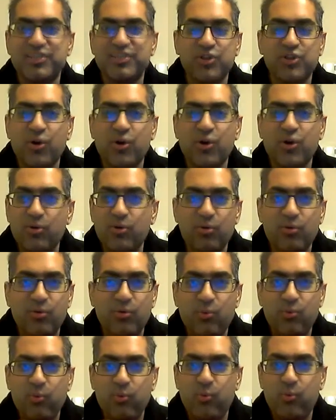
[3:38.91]

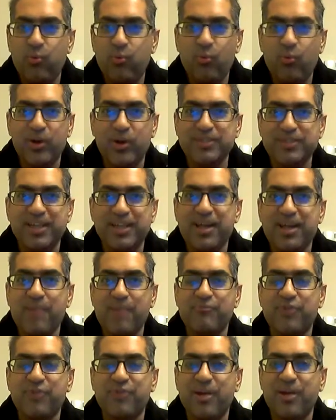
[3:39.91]
So where does that
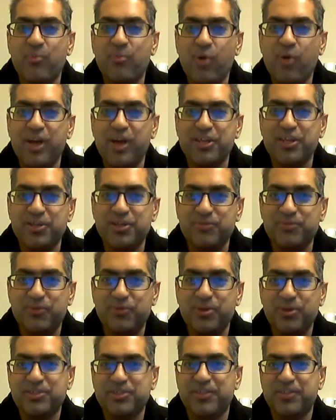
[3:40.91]
come from? Why do you
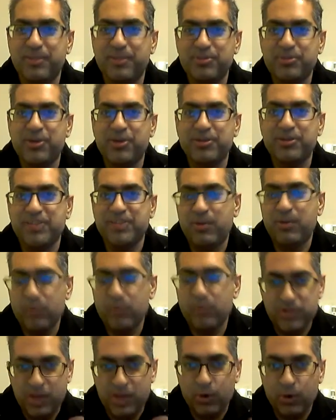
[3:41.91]
focus on that? I'm curious.
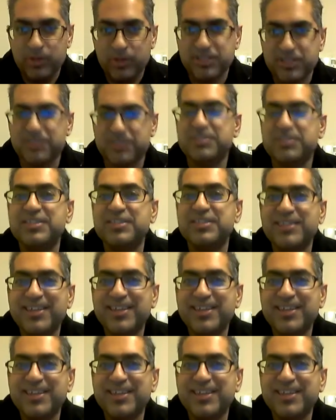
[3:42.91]
What the origins?